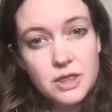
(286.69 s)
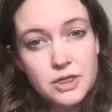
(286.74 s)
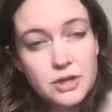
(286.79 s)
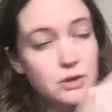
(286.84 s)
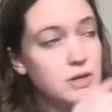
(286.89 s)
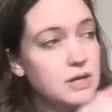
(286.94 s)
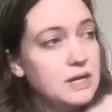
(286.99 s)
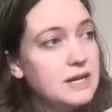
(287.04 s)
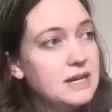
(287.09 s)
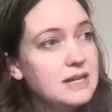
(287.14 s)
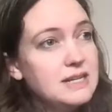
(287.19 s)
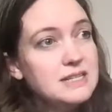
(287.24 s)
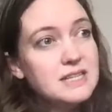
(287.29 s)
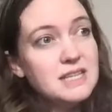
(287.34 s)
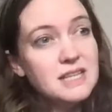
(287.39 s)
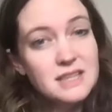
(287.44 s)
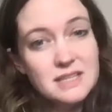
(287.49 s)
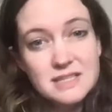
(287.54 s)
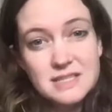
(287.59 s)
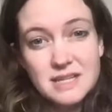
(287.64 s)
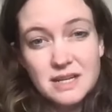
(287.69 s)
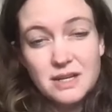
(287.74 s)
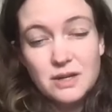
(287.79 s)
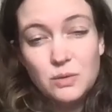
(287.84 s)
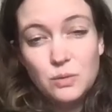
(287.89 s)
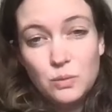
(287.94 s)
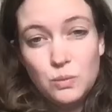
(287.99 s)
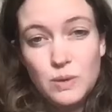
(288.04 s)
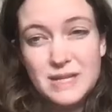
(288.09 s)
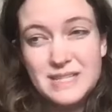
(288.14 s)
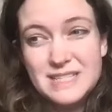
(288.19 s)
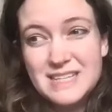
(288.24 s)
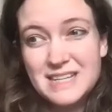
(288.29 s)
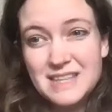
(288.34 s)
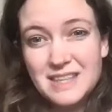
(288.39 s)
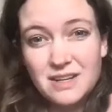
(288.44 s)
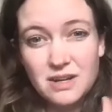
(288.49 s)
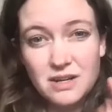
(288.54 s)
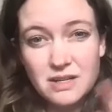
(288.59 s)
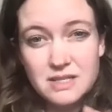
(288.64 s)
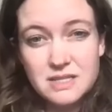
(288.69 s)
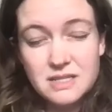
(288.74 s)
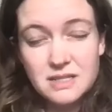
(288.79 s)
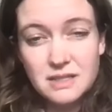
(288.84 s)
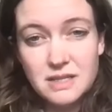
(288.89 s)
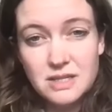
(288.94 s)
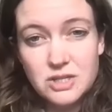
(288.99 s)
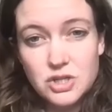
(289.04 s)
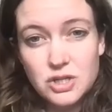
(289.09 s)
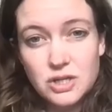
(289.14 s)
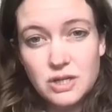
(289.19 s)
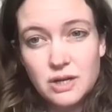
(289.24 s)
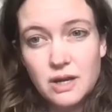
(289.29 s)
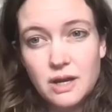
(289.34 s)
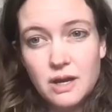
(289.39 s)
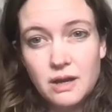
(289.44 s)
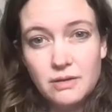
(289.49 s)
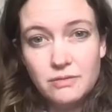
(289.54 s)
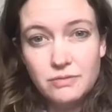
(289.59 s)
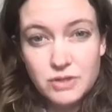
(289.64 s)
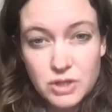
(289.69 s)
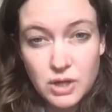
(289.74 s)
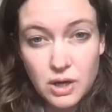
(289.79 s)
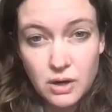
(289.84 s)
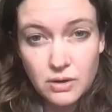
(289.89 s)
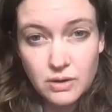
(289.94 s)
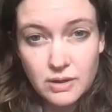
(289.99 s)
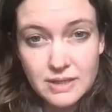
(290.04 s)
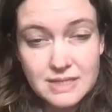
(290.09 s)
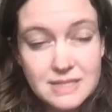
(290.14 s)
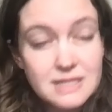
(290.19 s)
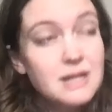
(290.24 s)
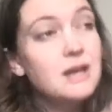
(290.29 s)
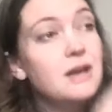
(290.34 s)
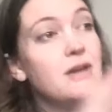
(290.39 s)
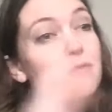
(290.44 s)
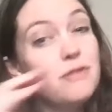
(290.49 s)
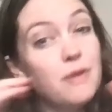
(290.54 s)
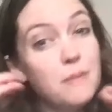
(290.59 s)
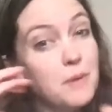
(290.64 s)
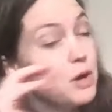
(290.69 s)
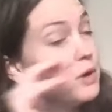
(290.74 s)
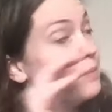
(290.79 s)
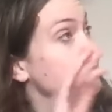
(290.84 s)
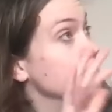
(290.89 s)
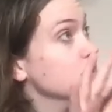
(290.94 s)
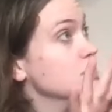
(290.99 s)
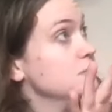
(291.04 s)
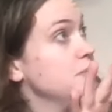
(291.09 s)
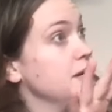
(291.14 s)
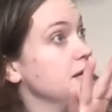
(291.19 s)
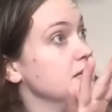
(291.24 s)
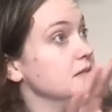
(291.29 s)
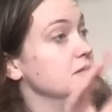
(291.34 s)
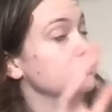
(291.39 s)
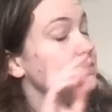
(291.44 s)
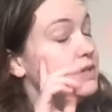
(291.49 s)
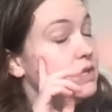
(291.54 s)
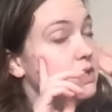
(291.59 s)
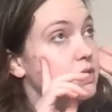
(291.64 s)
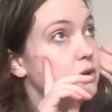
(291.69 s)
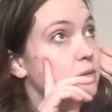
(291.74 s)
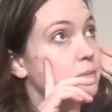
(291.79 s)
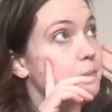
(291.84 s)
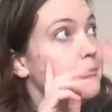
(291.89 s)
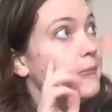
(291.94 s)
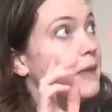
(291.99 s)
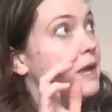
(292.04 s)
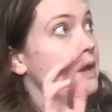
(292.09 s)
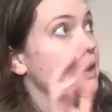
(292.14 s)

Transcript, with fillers: 30 days that the sun was in the constellation of Taurus from our perspective, you know.